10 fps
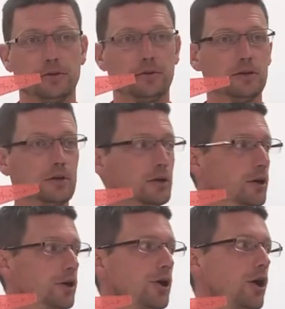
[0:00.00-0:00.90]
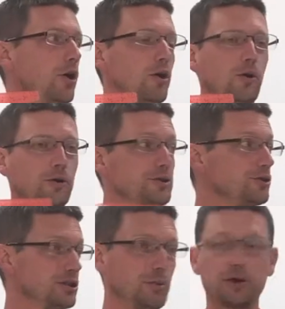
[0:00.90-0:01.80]
No. No, nope.
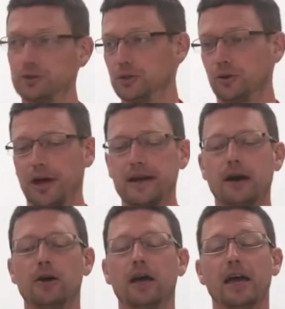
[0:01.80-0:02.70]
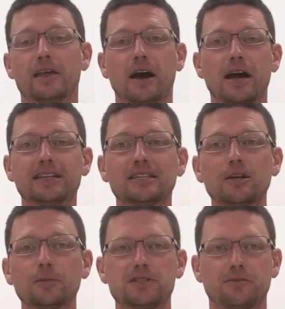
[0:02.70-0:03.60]
usually one or two. Okay, now, uh, it's a
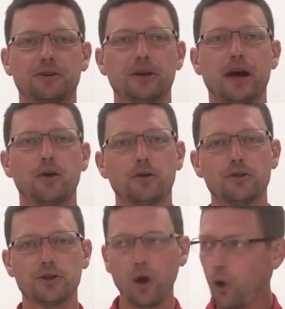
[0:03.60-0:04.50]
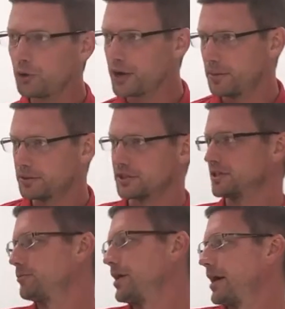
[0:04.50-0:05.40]
little bit different. Now, the old compasses
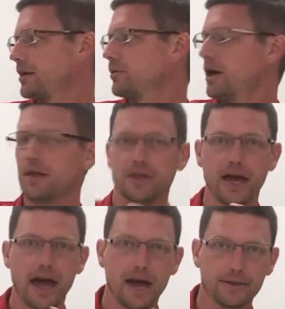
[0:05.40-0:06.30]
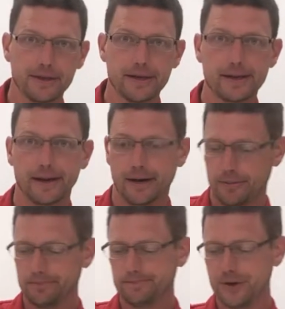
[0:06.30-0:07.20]
that we had, they had the,
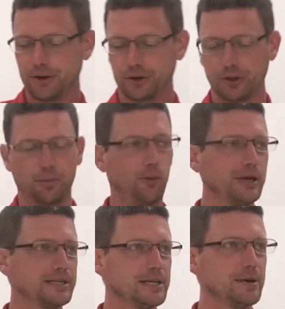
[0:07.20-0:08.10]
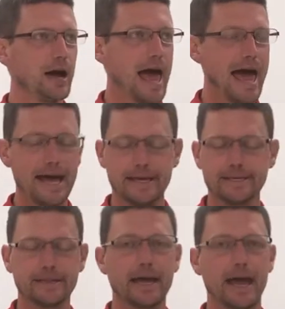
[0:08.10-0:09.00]
um, you know, little pointy uh, end
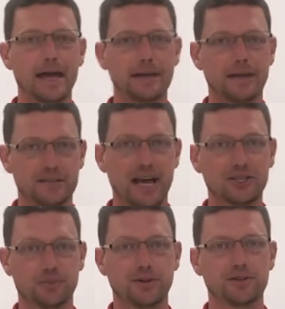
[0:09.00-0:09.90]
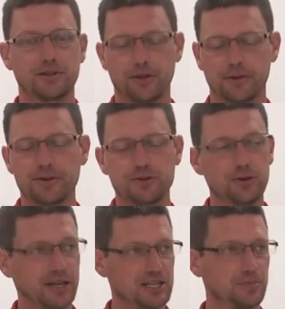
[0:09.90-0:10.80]
and they had it attached a pencil on the other end. You'd
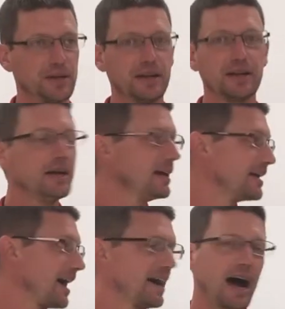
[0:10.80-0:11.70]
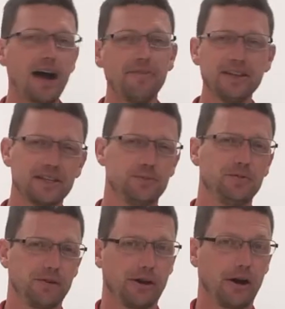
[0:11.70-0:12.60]
like spin it. Yeah, I find that to be
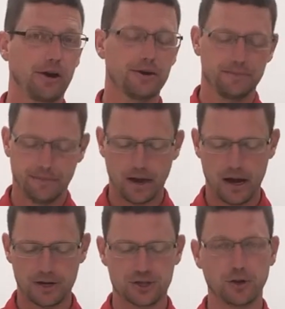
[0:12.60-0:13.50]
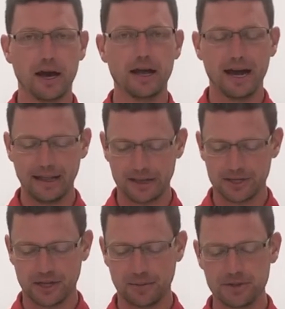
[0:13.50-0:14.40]
very hard. Uh, so I, I, like
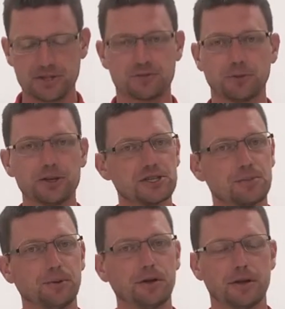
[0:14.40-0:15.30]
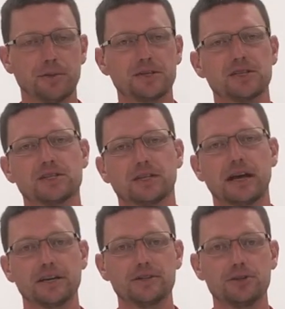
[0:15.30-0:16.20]
this compass. It's really simple and it makes things a
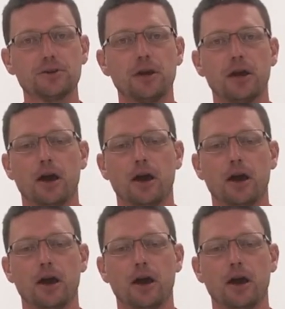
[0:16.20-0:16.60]
lot easier.